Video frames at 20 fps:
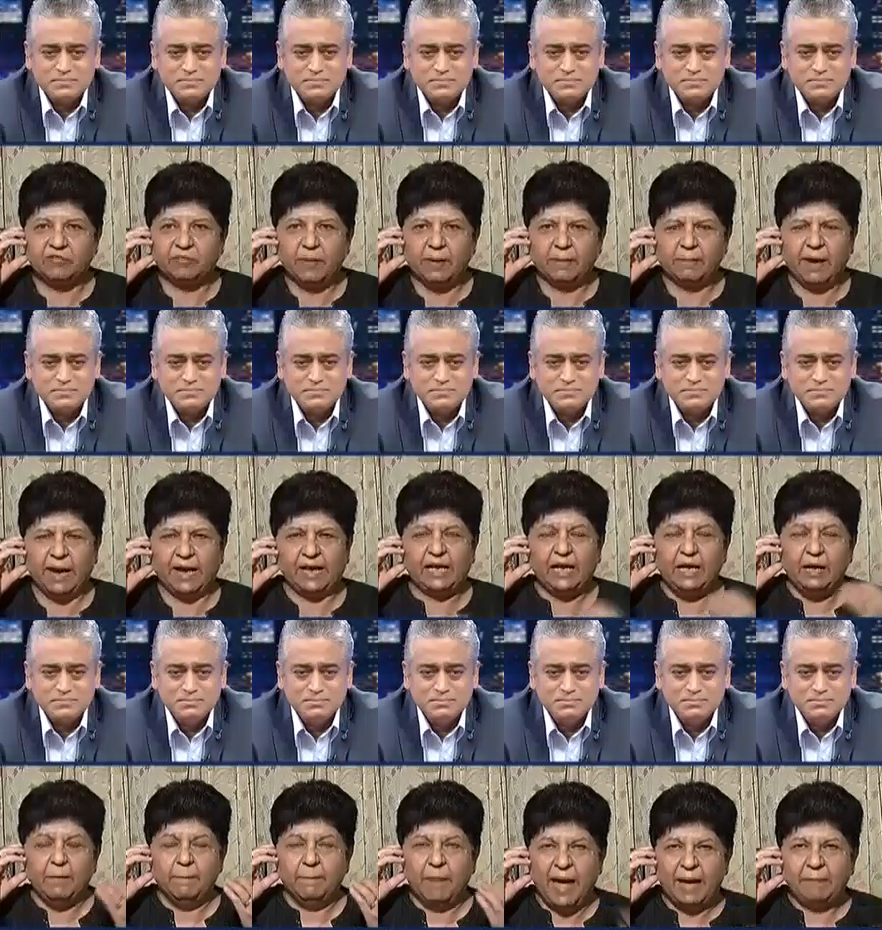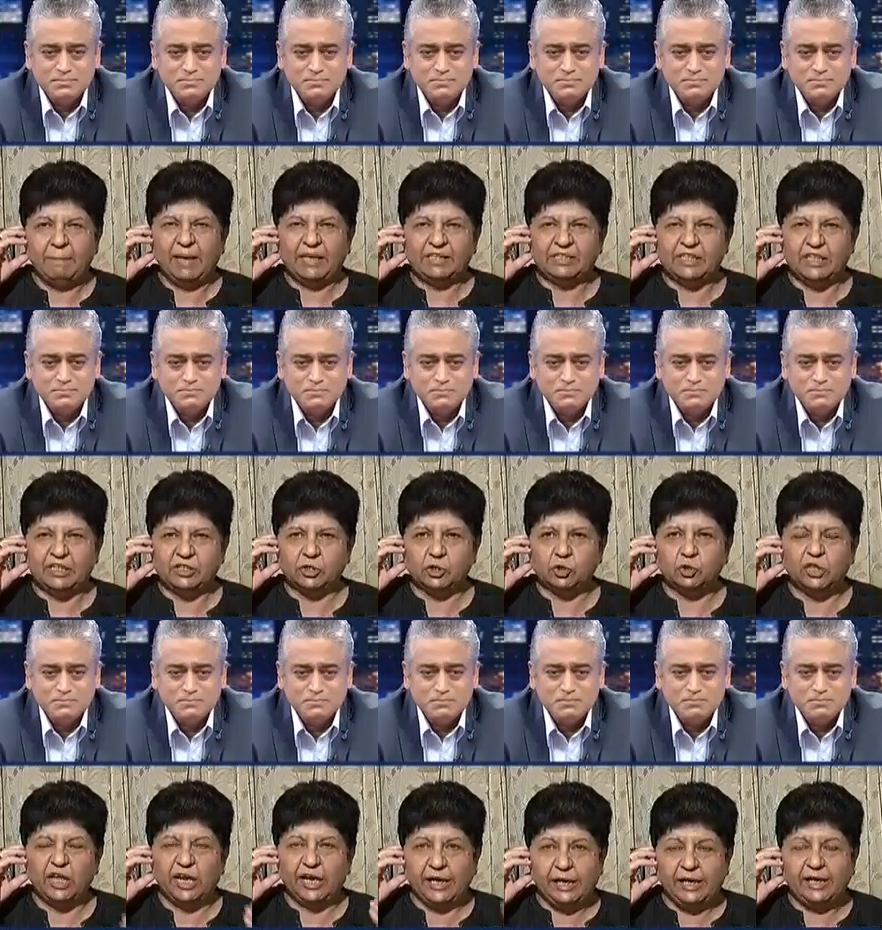Speaker 1: of my mind. My message to
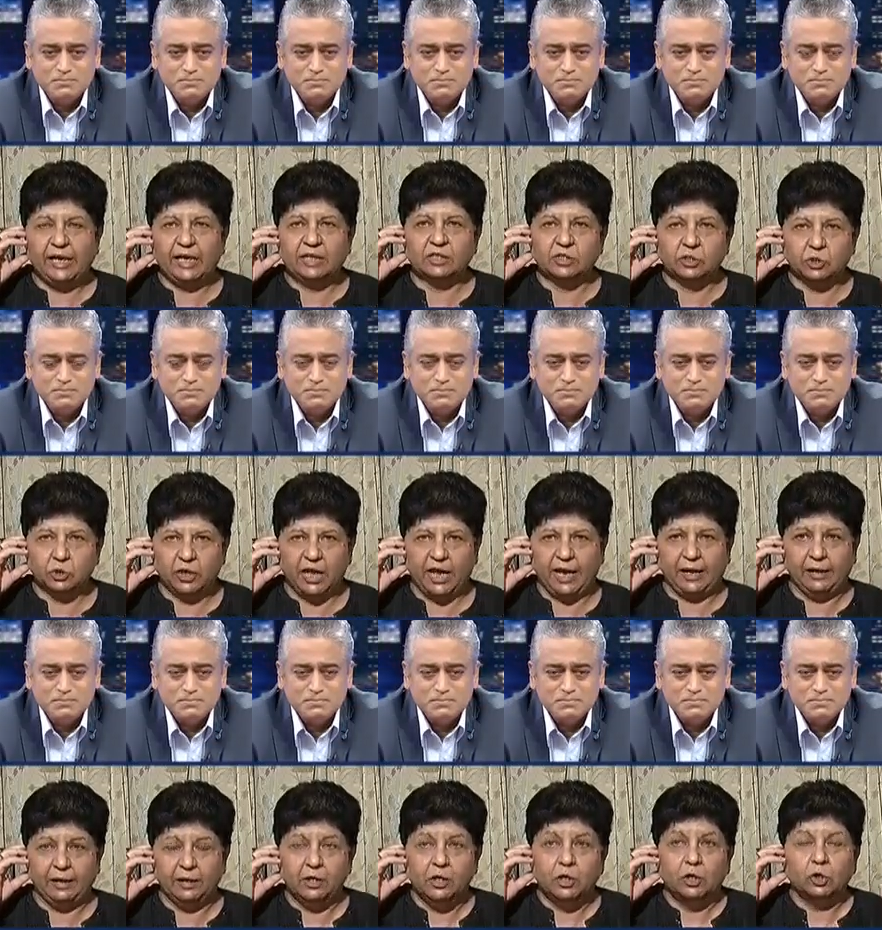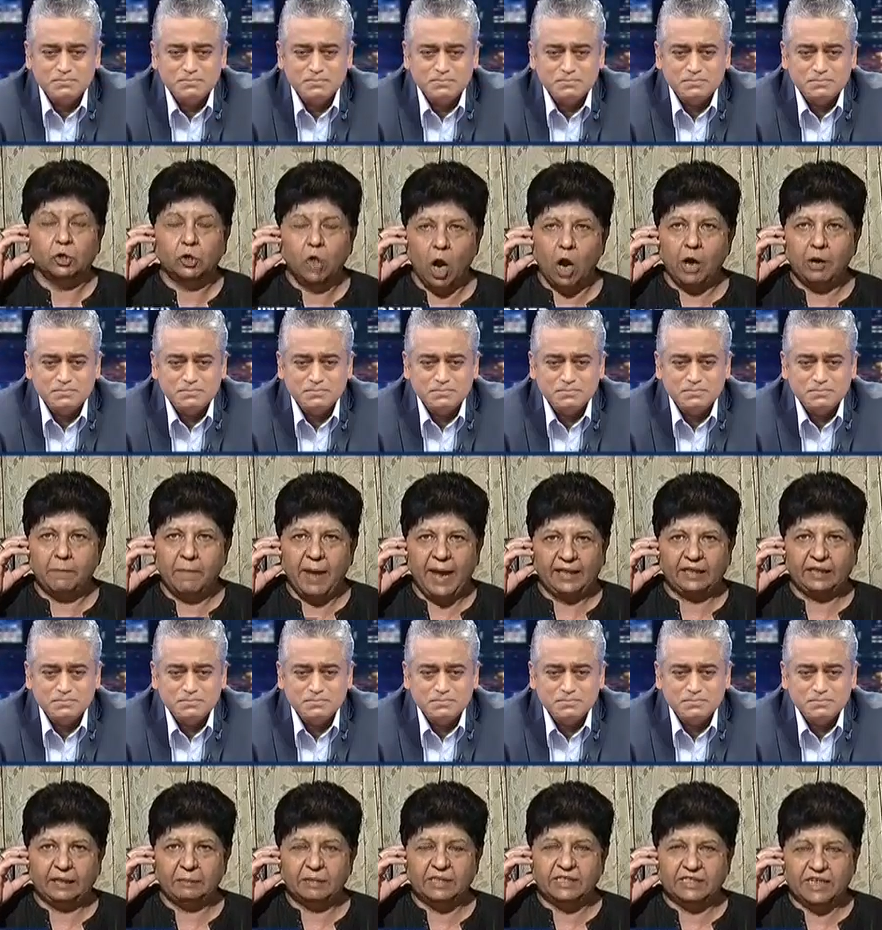the Indians today, don't make
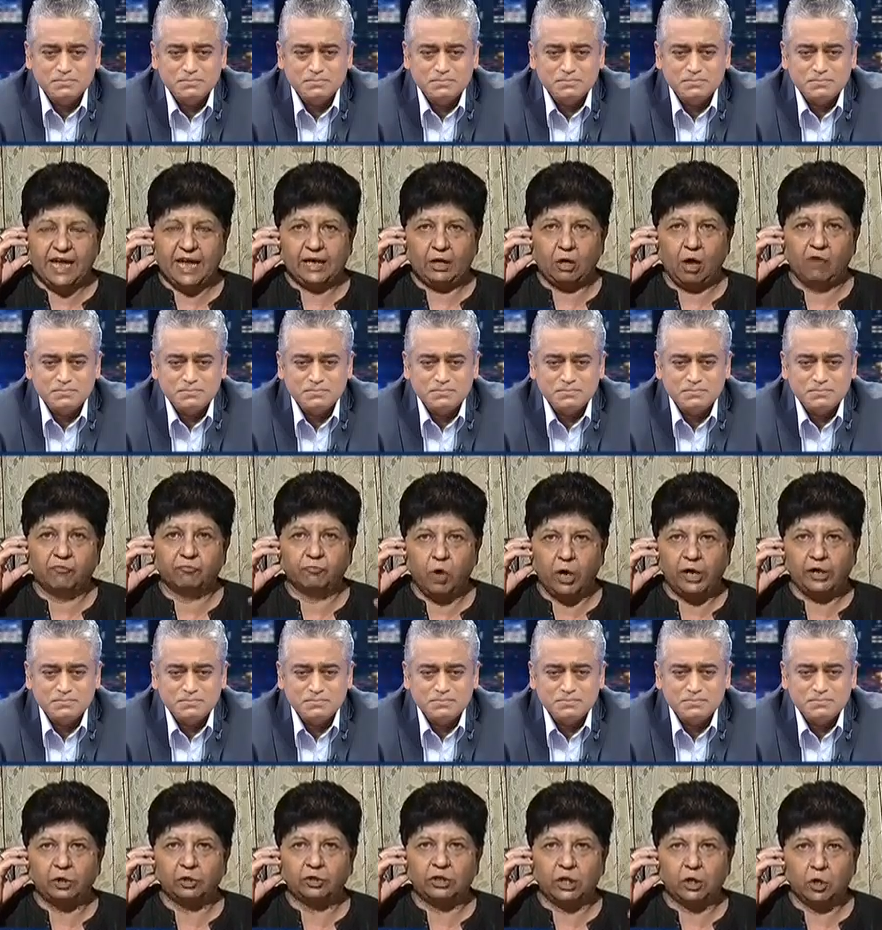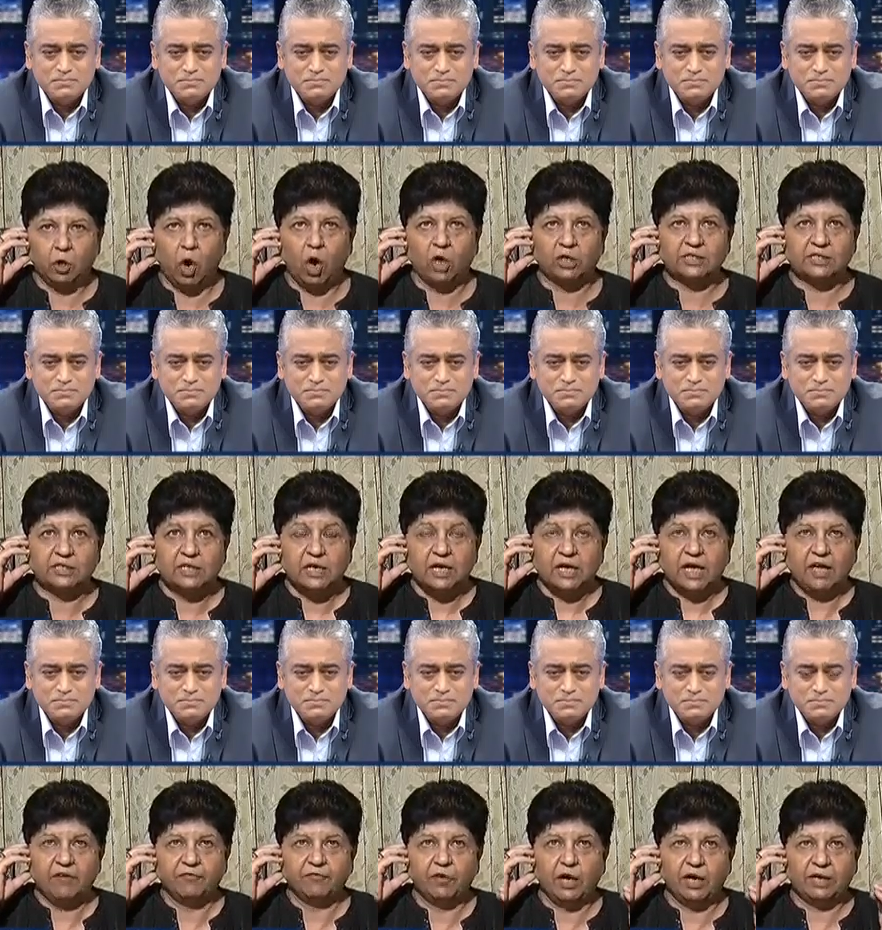the mistake of going to the courts
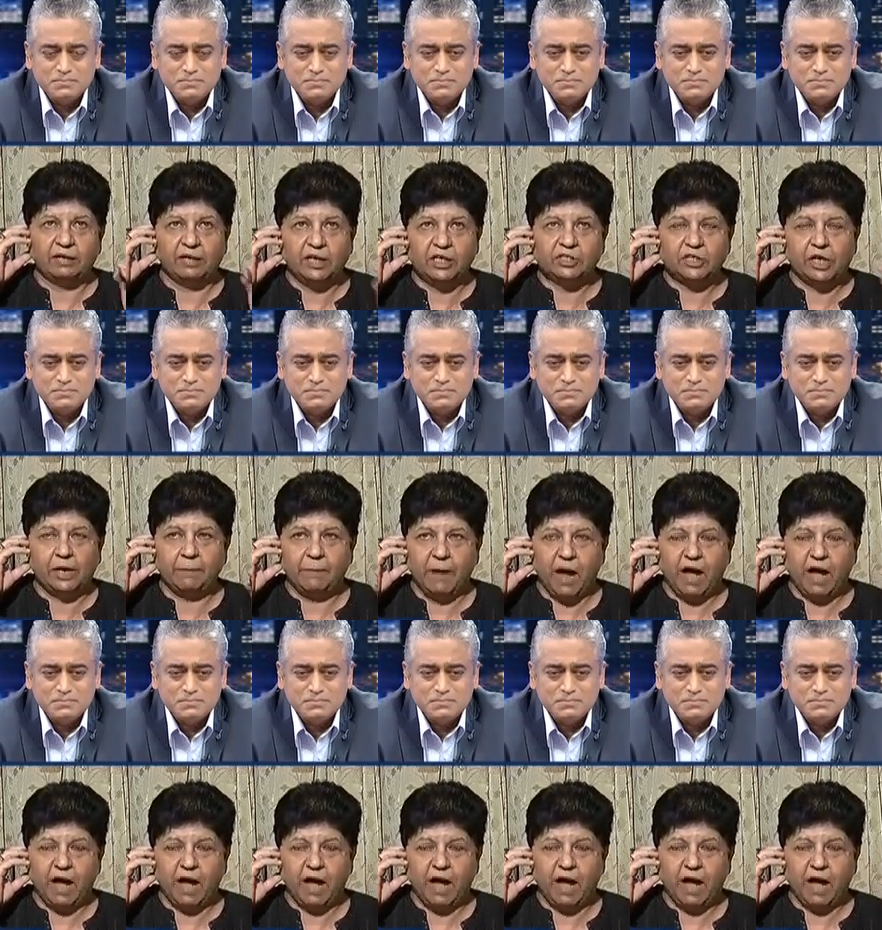if your rich and